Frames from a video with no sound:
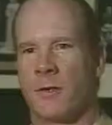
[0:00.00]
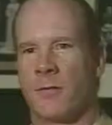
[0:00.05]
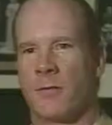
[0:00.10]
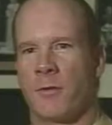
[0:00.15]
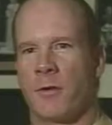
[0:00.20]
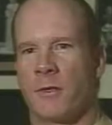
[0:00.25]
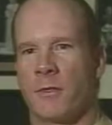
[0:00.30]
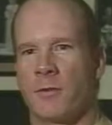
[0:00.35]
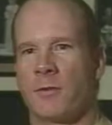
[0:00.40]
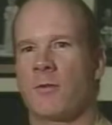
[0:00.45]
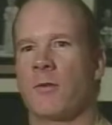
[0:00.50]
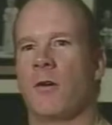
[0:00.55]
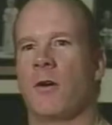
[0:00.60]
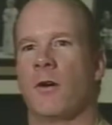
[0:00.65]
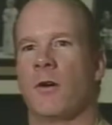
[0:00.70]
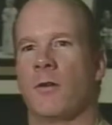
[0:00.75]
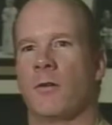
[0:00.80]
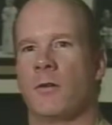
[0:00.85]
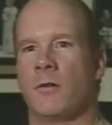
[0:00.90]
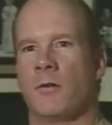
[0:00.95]
You're very
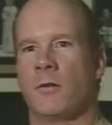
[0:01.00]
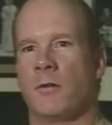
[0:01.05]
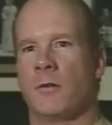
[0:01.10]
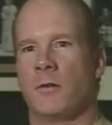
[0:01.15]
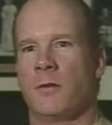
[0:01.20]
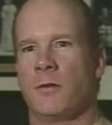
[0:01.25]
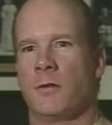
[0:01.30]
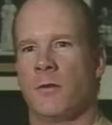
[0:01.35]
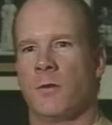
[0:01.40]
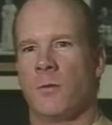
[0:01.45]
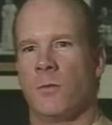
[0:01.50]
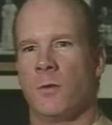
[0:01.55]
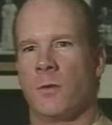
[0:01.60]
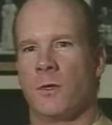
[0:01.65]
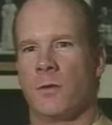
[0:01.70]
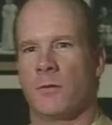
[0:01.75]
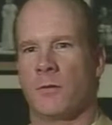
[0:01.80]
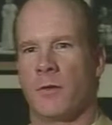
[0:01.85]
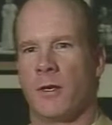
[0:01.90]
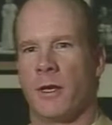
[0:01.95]
strong.
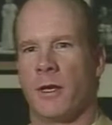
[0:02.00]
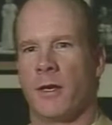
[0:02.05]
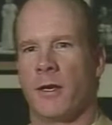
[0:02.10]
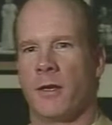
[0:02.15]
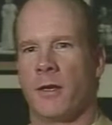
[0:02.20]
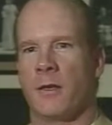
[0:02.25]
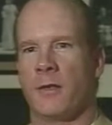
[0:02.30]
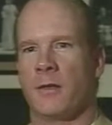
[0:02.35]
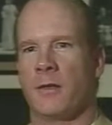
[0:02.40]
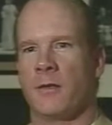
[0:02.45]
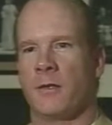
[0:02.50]
Willed lady